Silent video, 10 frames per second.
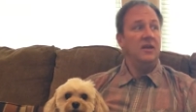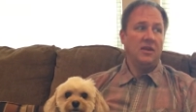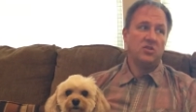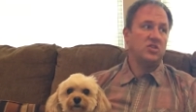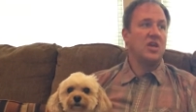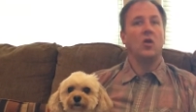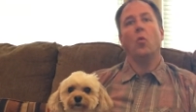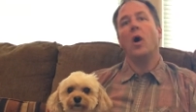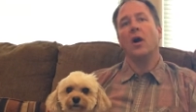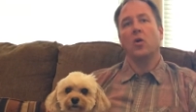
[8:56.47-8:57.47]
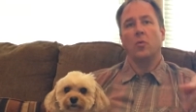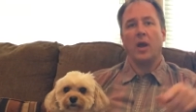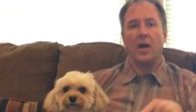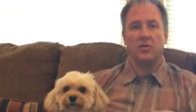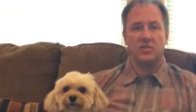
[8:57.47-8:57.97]
Now she's got to walk
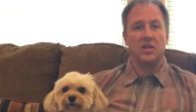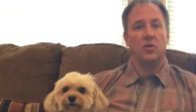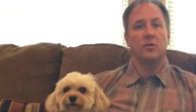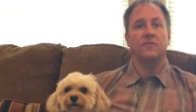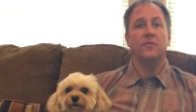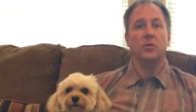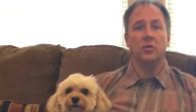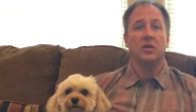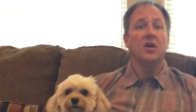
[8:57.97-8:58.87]
around to get her food.